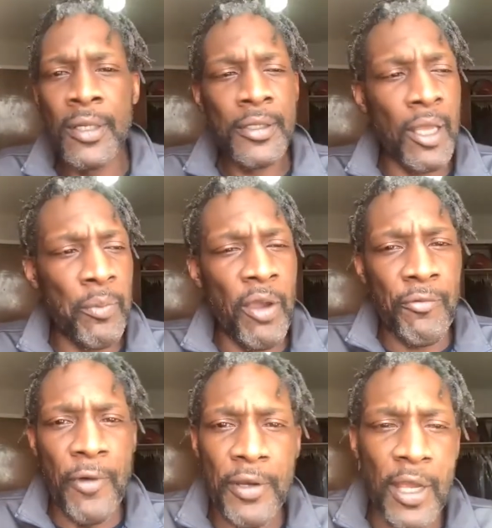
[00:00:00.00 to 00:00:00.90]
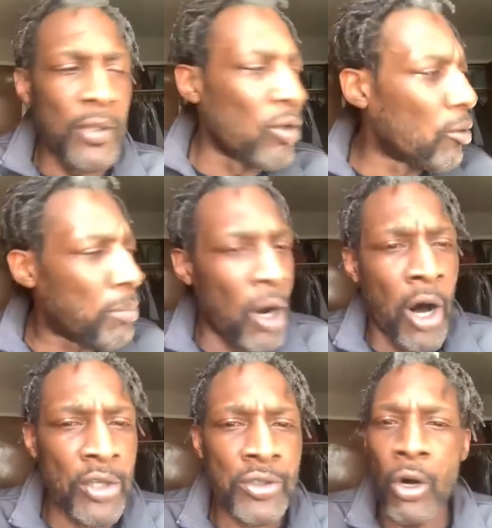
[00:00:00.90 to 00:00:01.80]
They be in front of their little
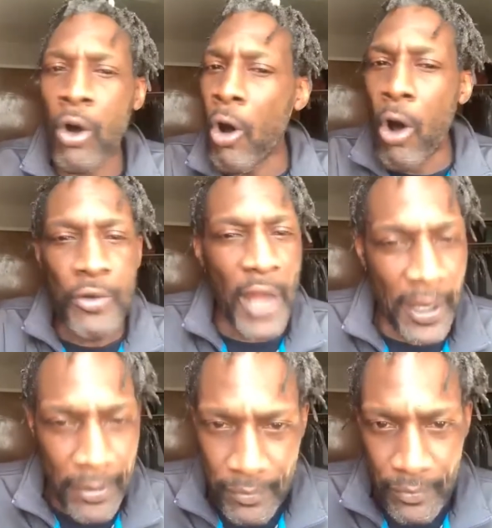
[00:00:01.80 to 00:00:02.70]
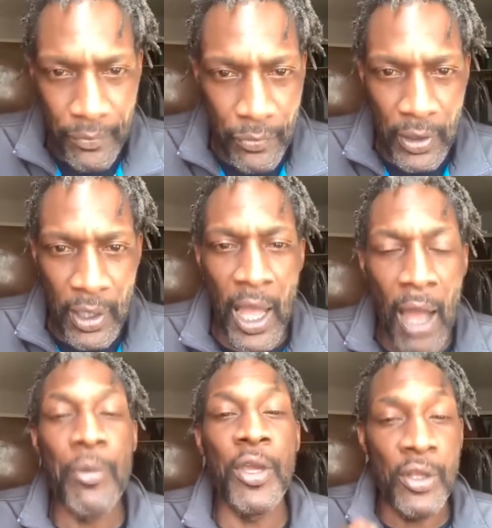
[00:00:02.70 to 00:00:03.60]
bars all night. I
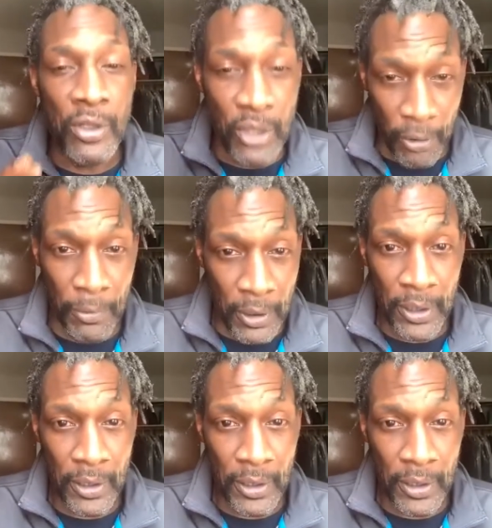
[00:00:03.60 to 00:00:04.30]
mean, literally.